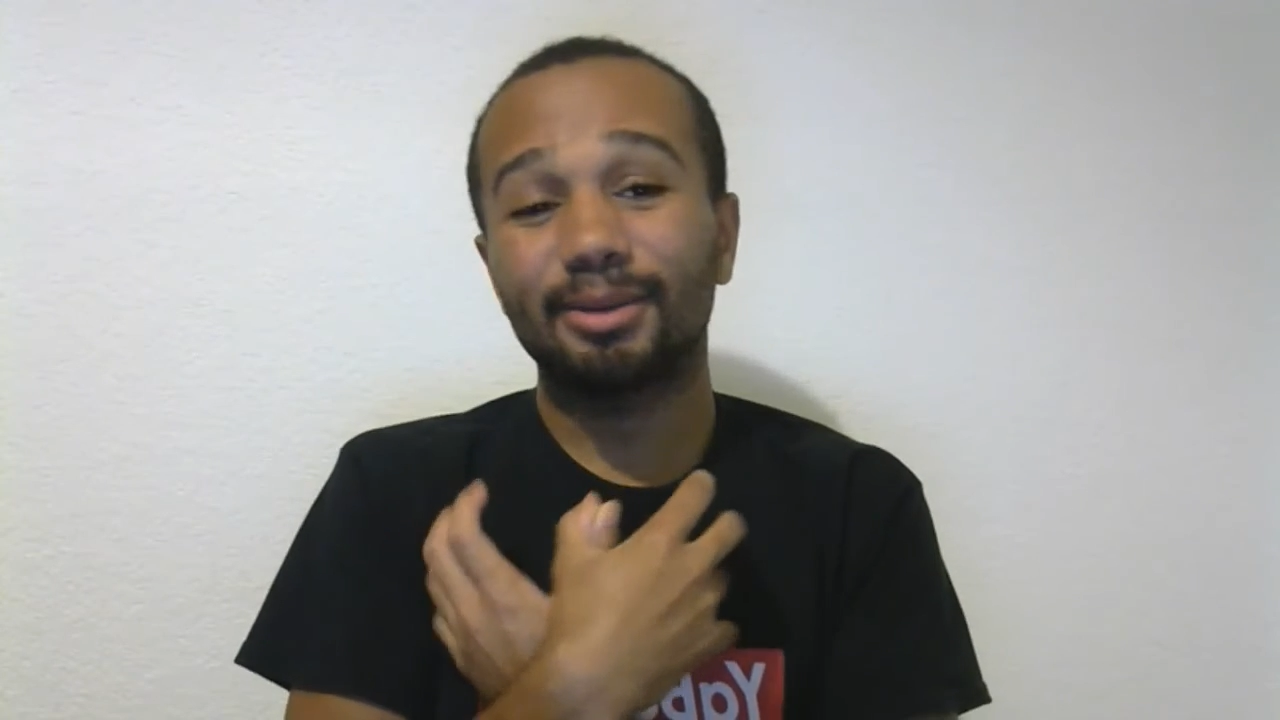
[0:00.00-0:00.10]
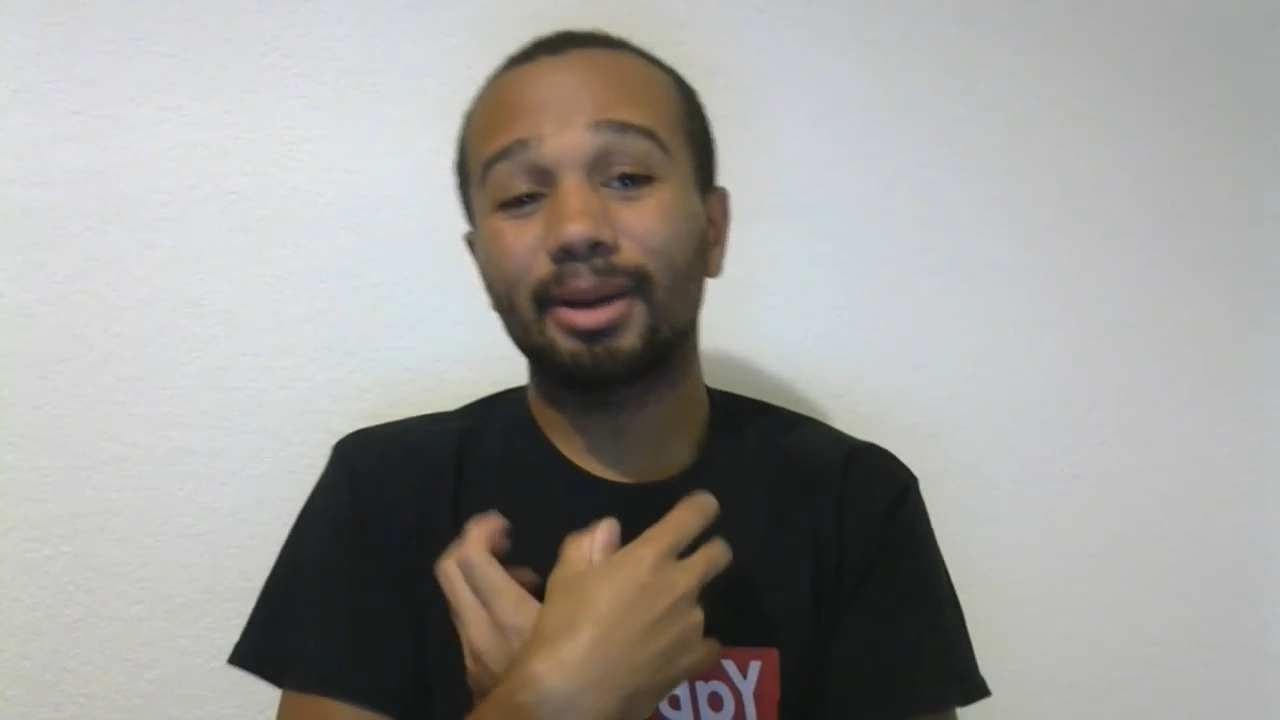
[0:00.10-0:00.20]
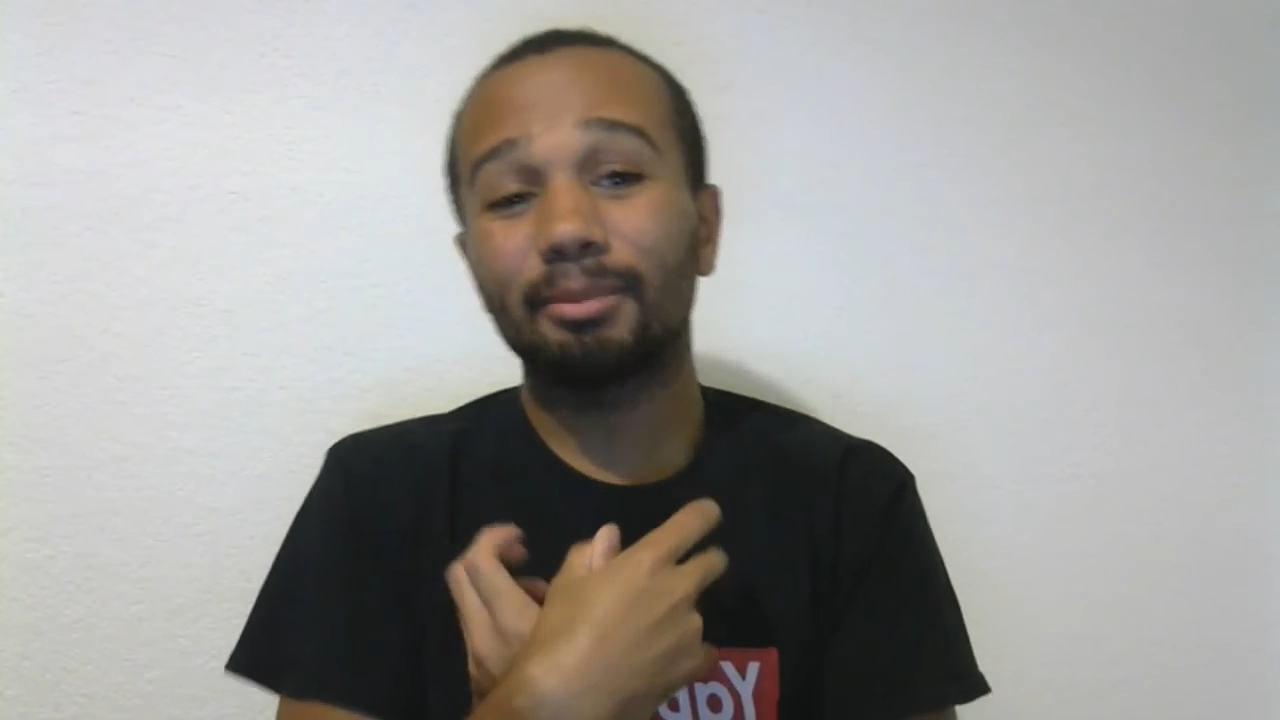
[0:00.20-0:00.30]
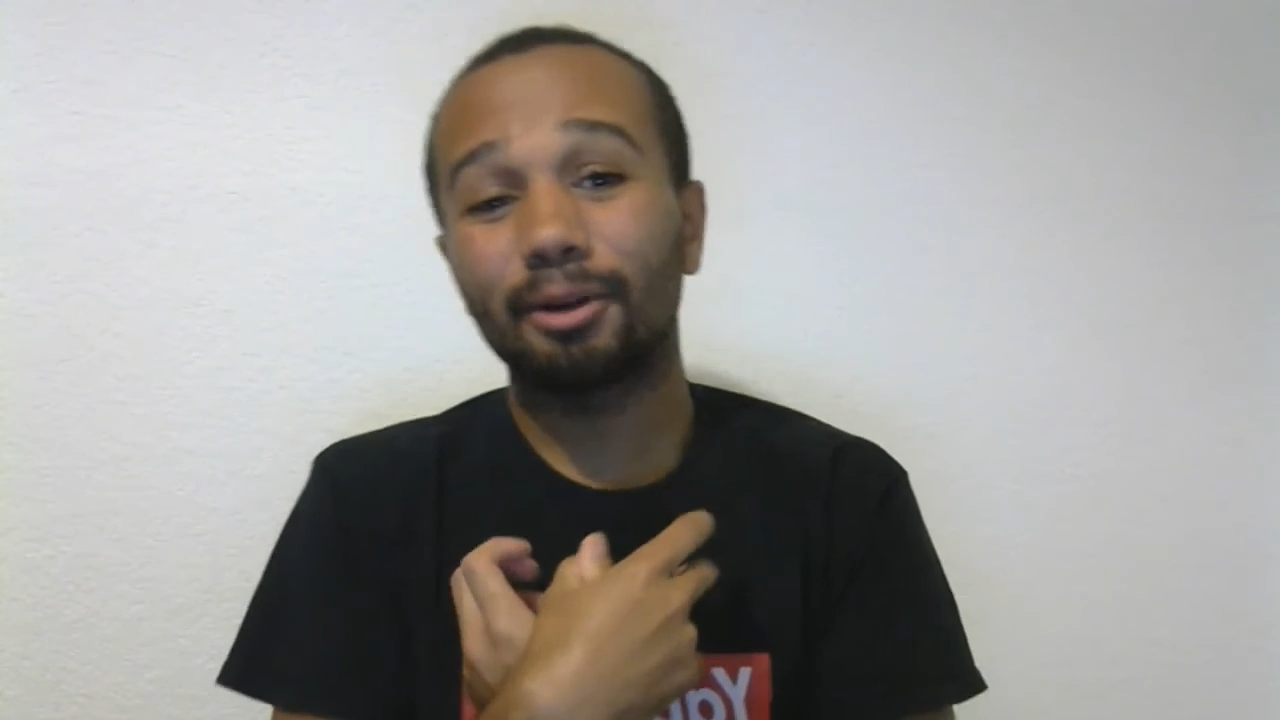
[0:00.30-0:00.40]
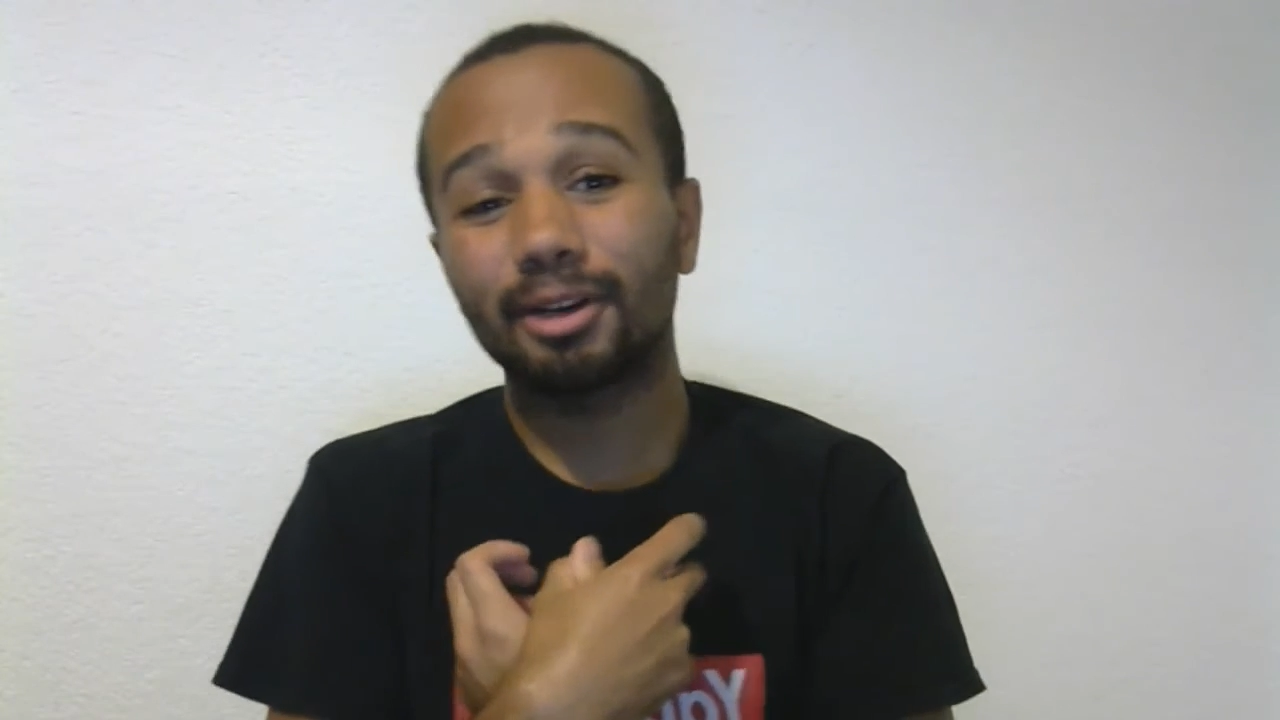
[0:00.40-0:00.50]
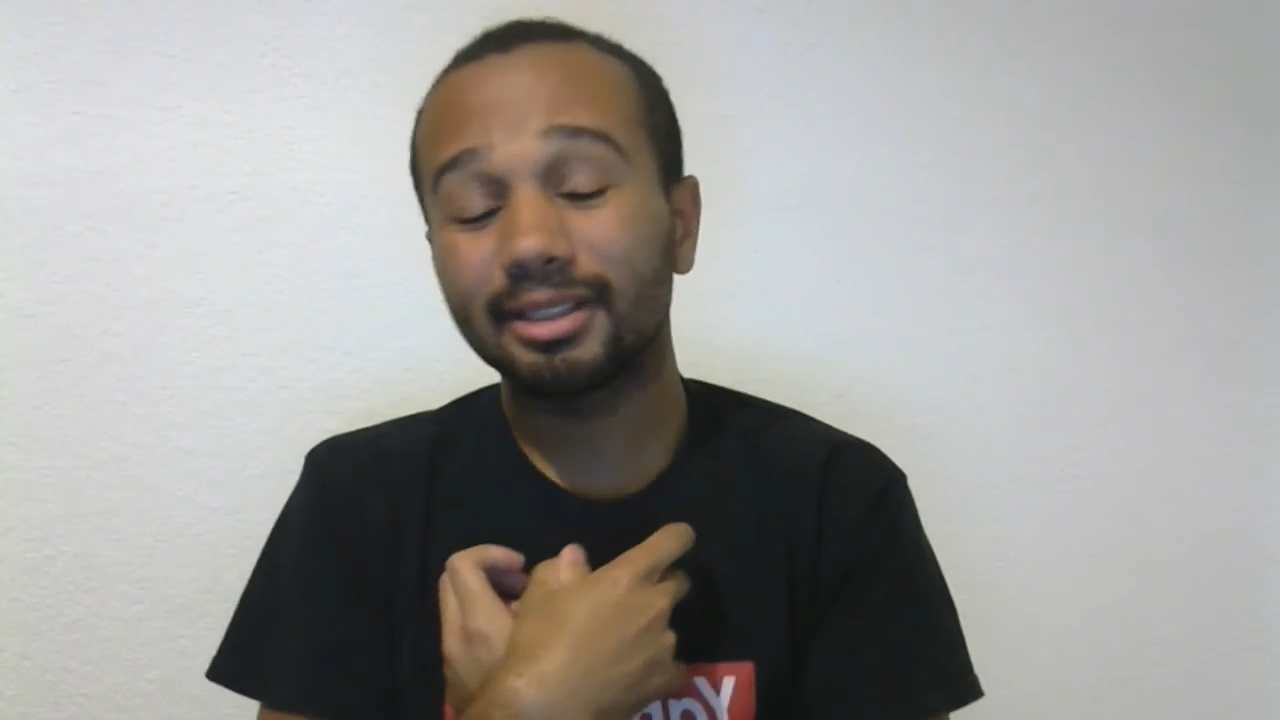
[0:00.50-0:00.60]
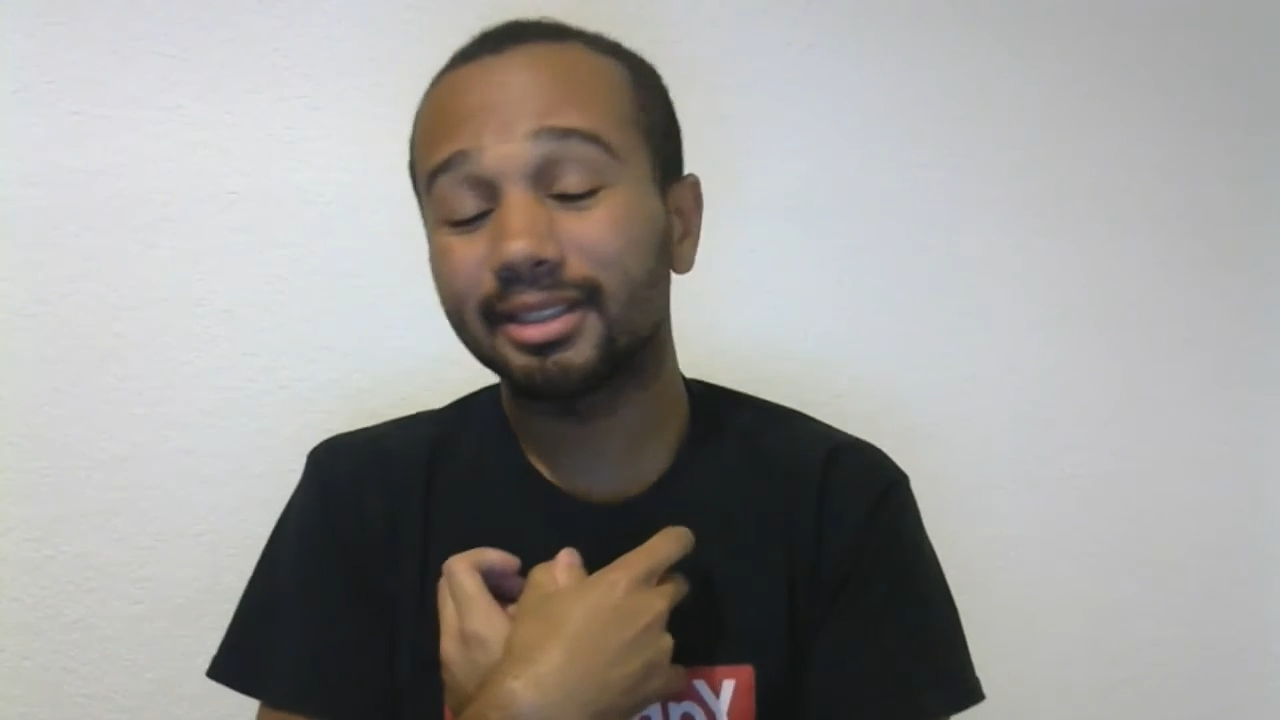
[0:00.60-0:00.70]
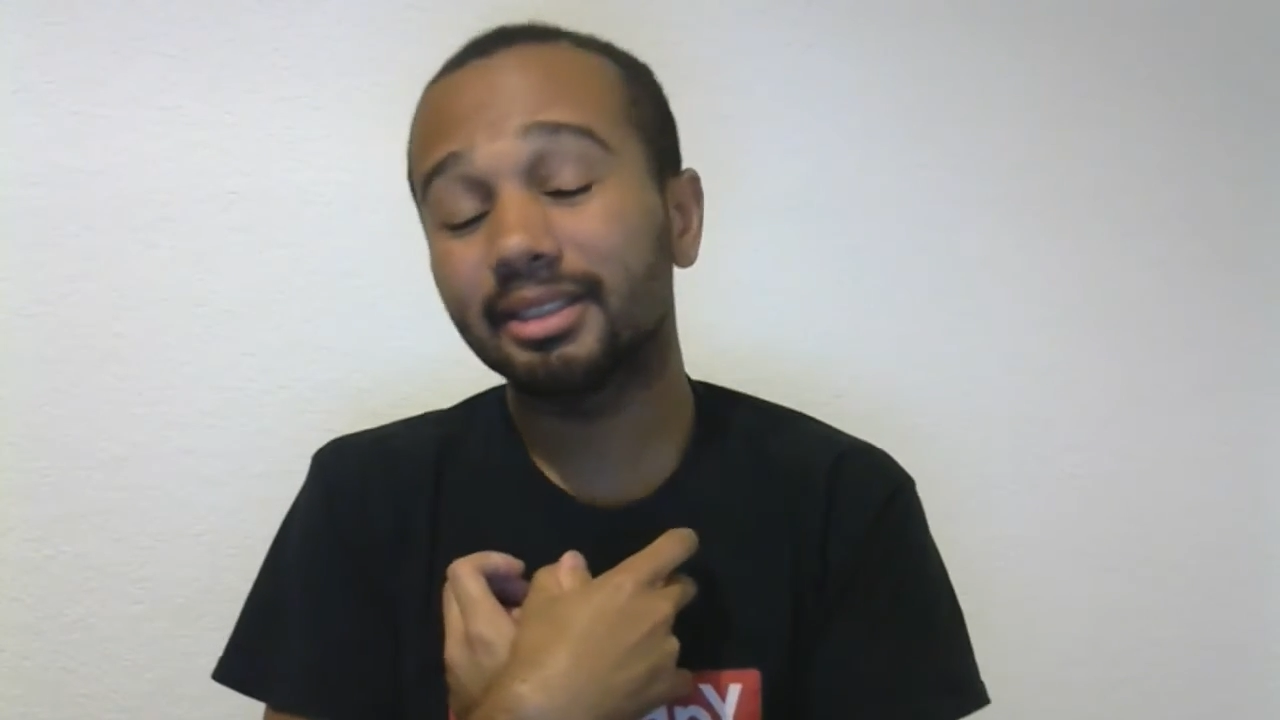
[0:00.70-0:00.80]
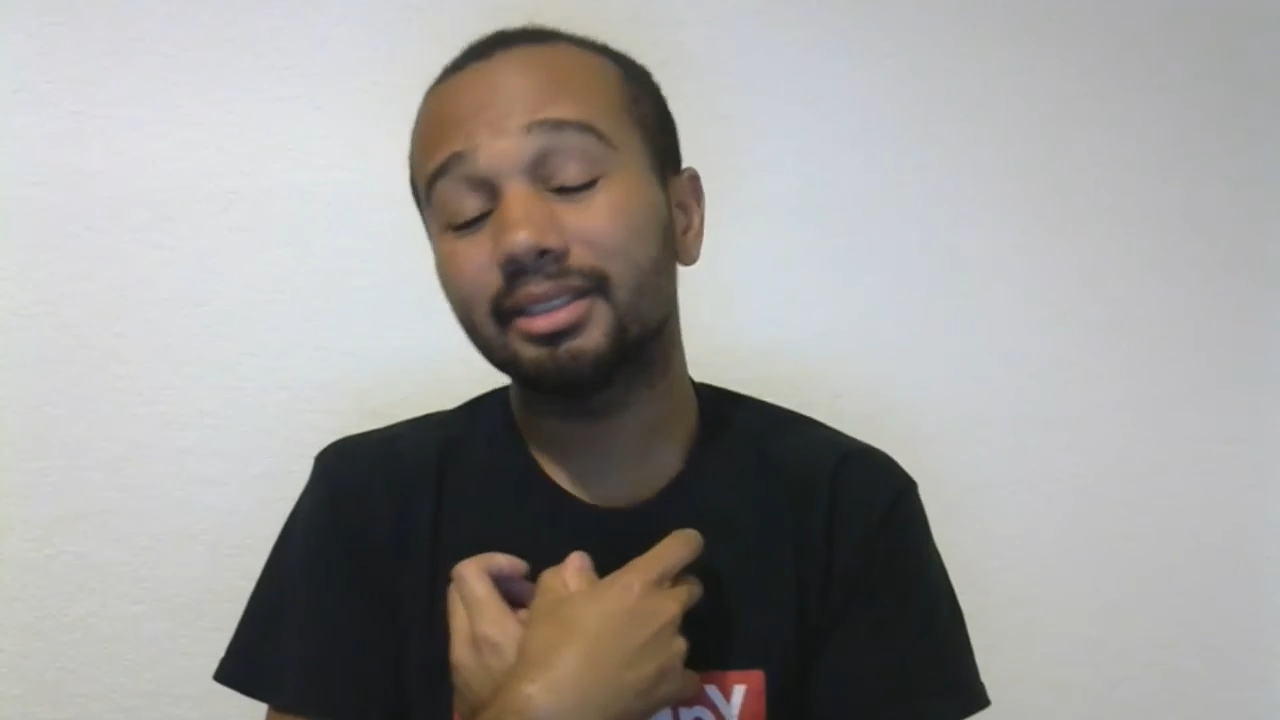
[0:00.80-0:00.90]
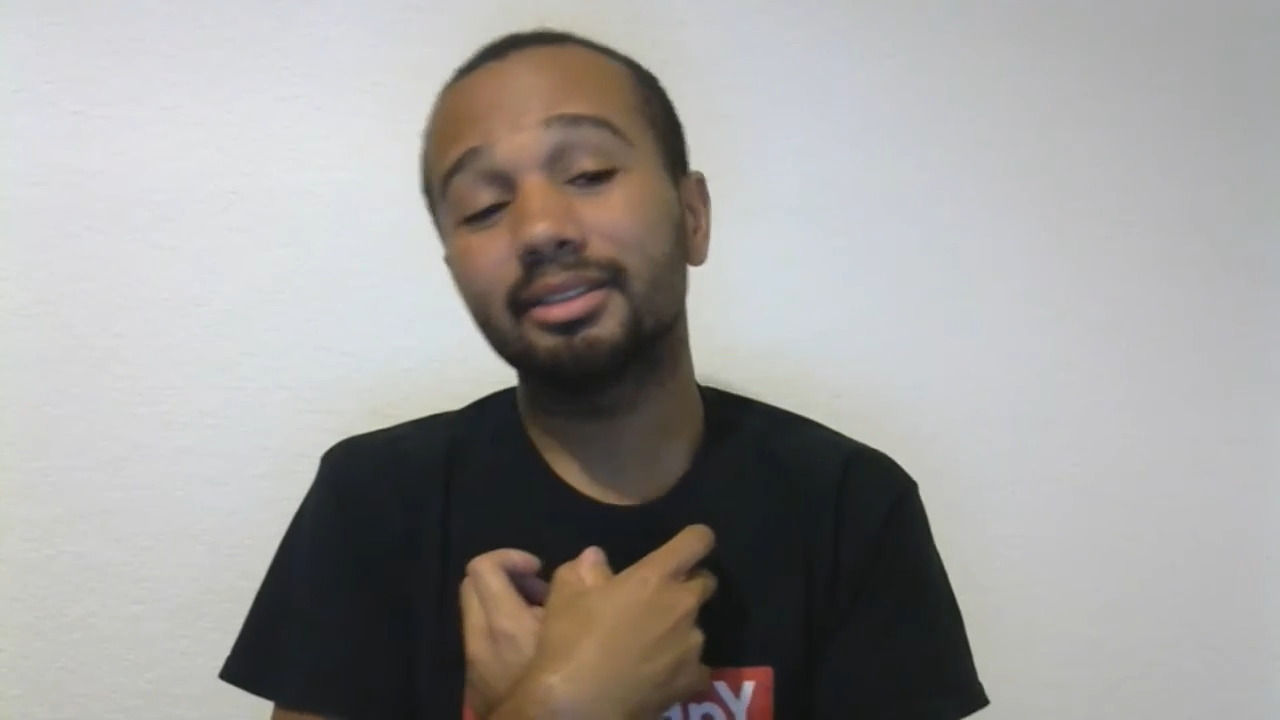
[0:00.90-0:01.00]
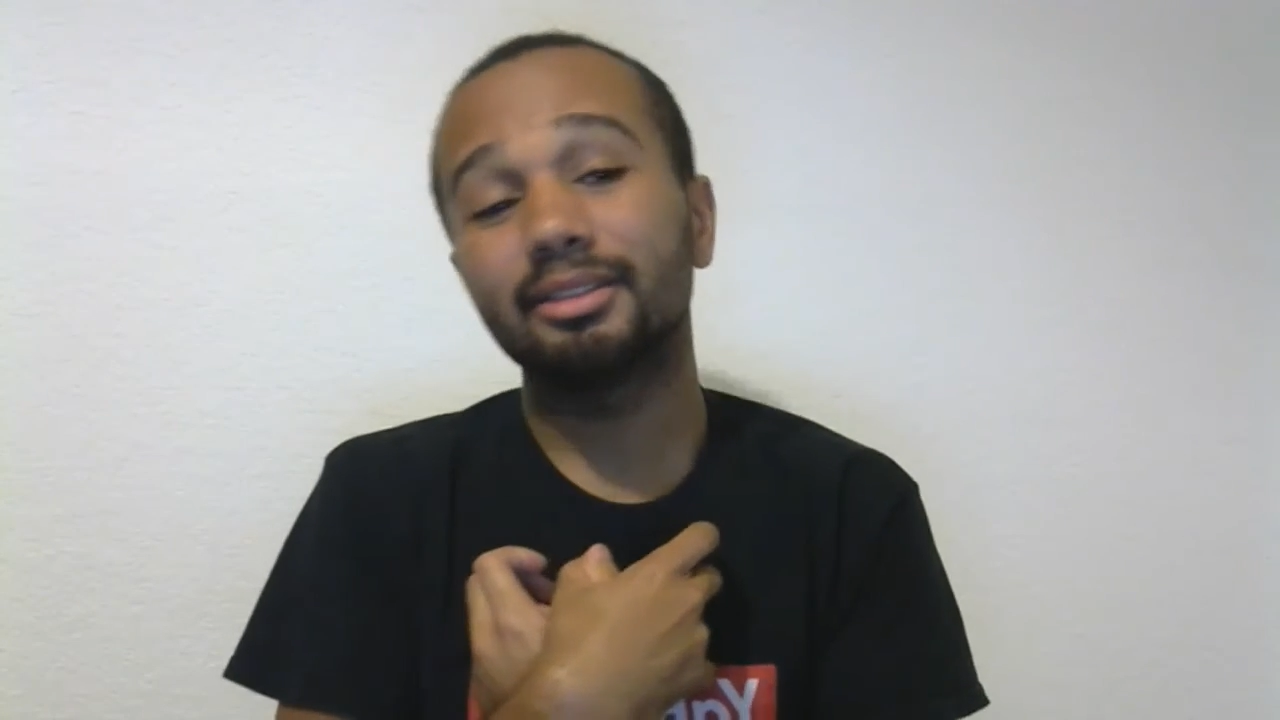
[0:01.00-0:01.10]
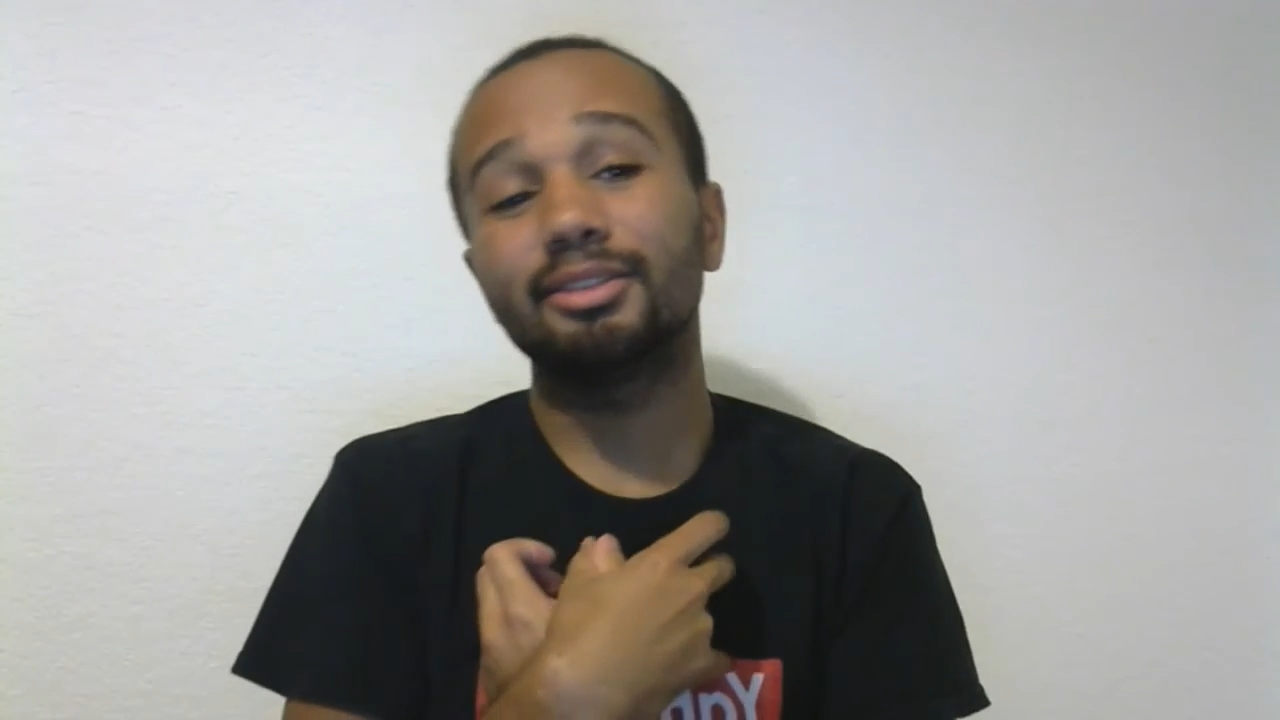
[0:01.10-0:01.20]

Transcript: I brought it in.